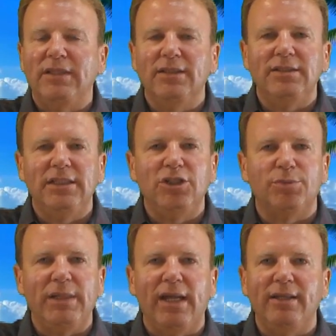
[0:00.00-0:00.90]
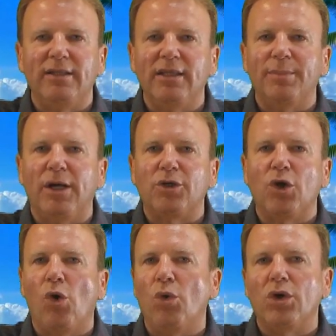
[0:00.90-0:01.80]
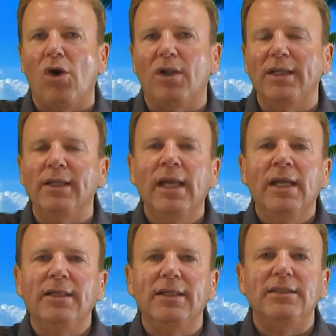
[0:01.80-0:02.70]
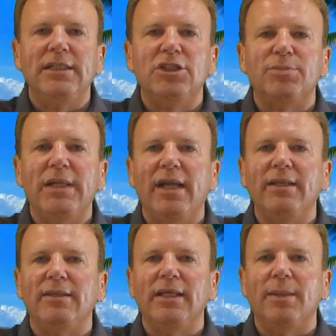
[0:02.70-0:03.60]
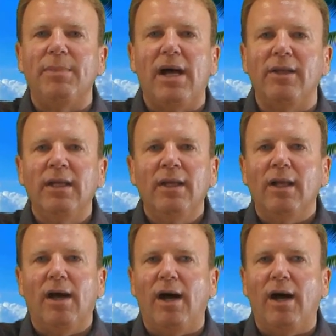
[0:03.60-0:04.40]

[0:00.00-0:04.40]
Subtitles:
Didn't teach me anything about cold calling, didn't teach me anything about